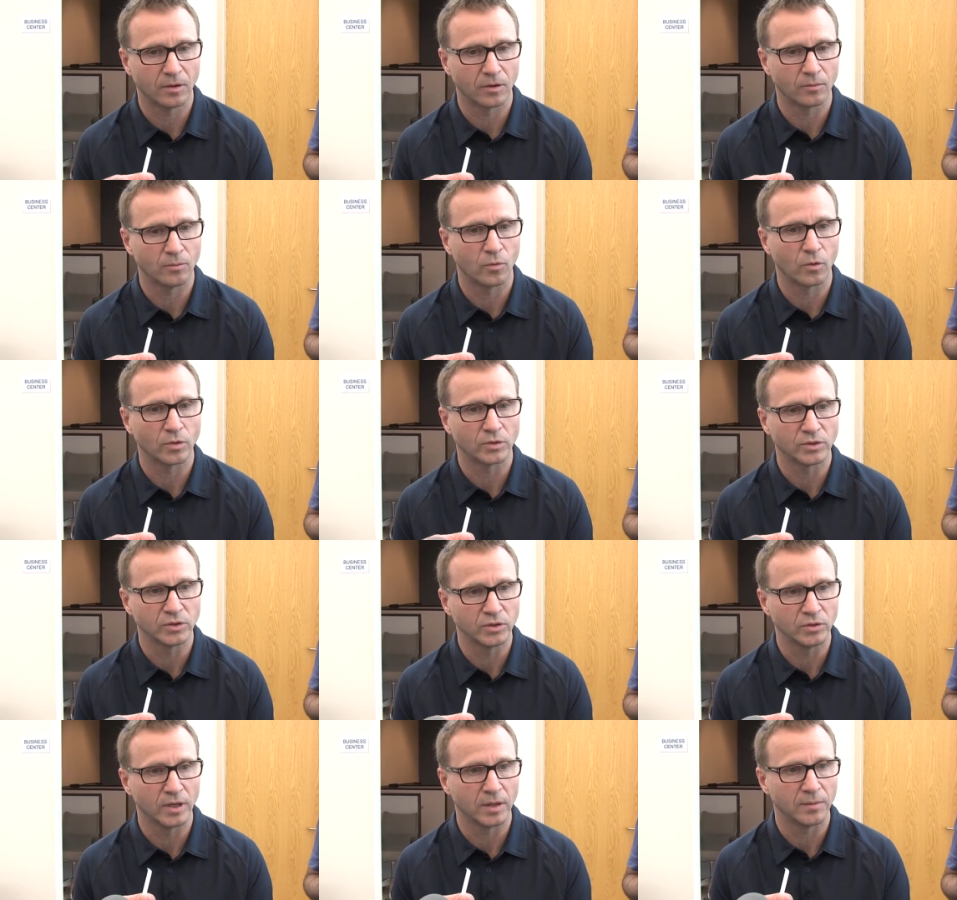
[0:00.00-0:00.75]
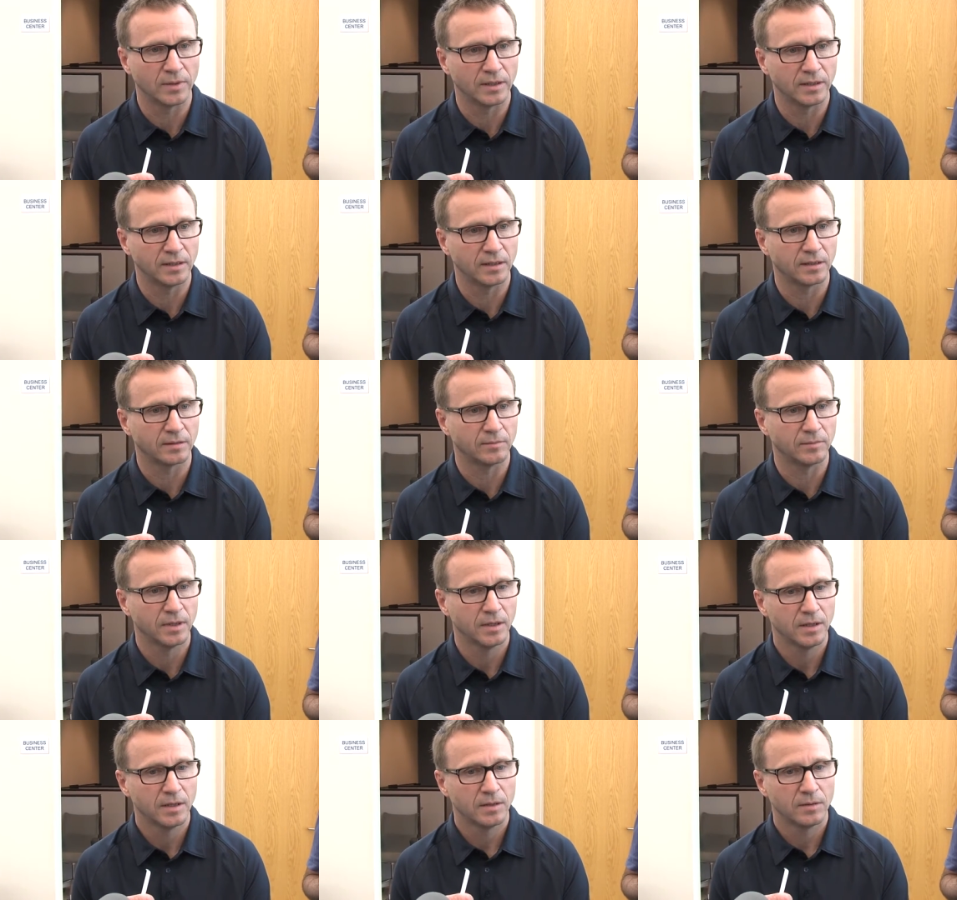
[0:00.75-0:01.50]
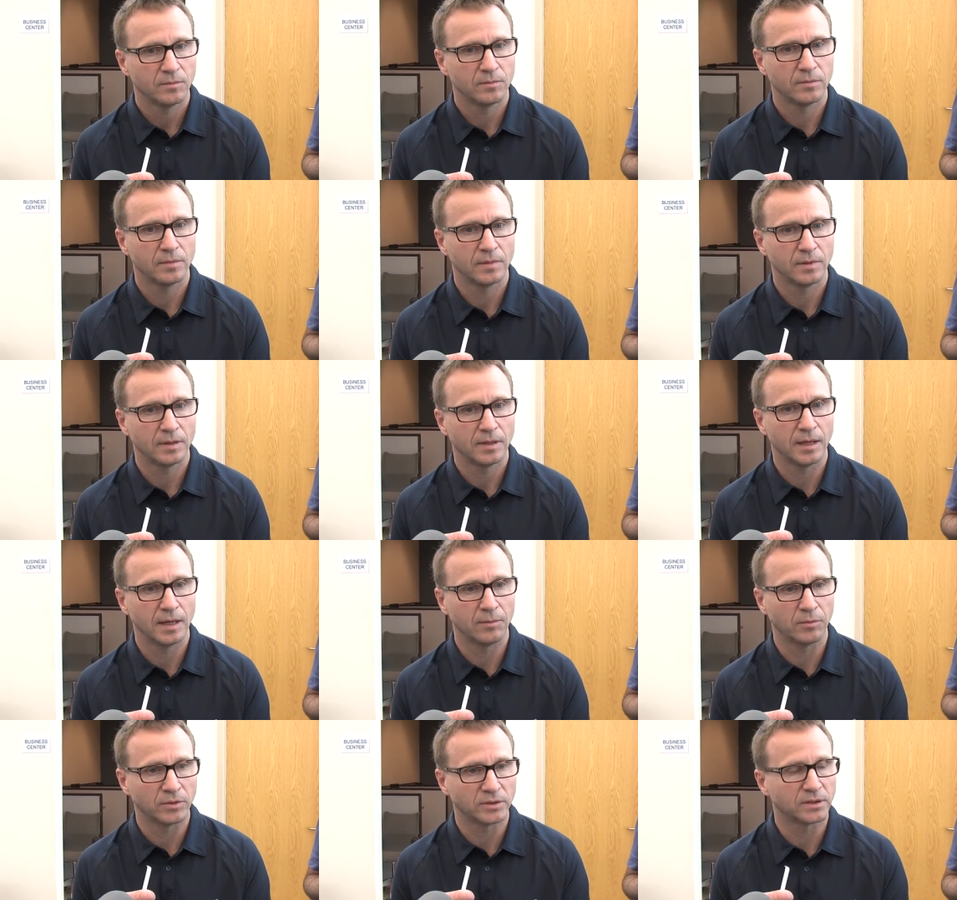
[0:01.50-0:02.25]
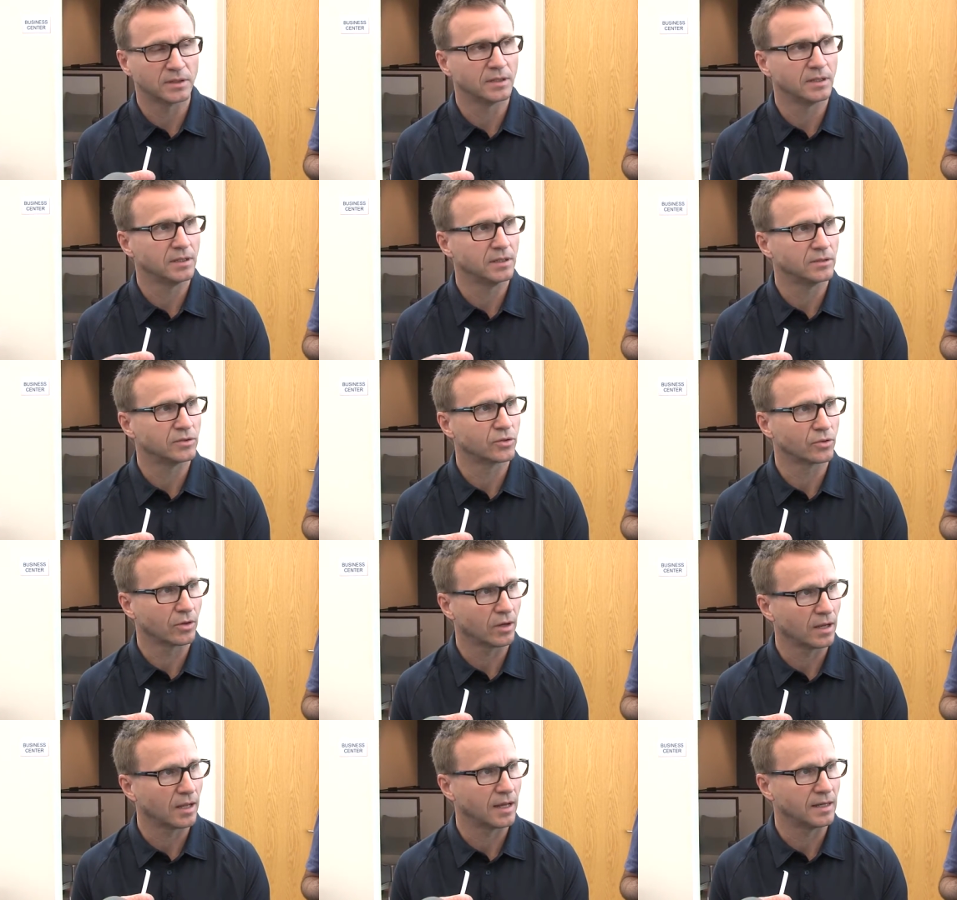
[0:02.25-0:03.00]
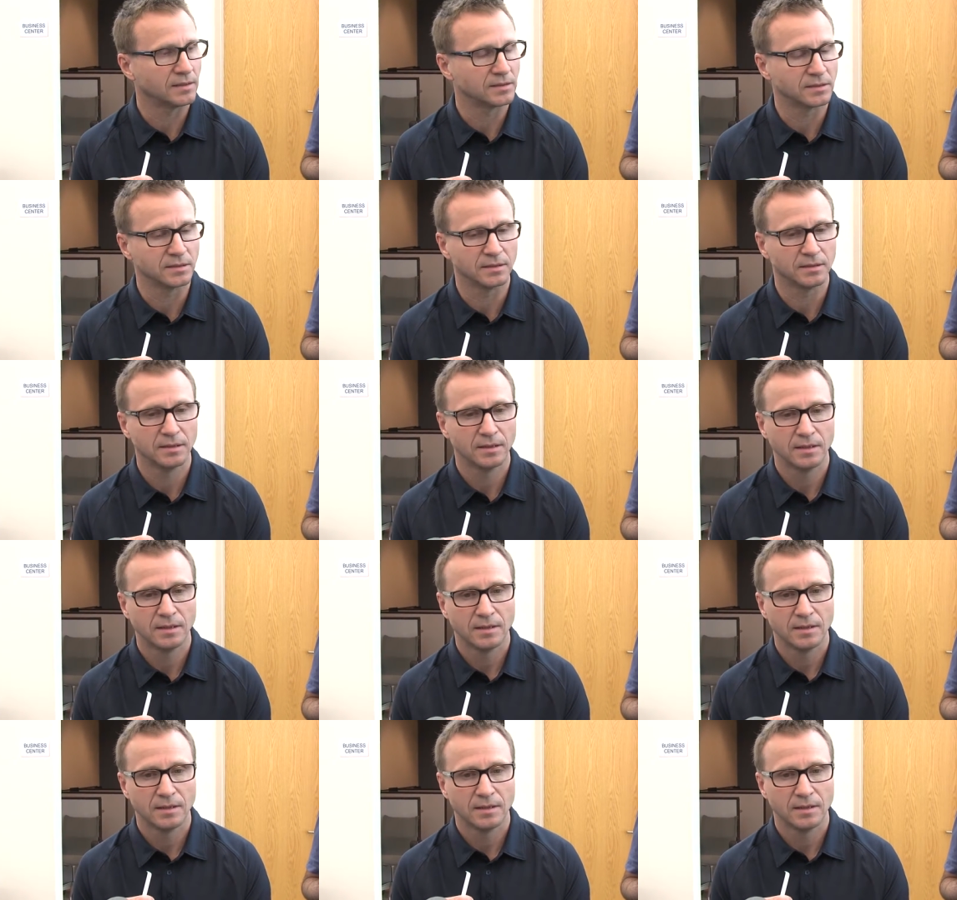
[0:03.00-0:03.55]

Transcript: or more to him, and he can able to internalize it.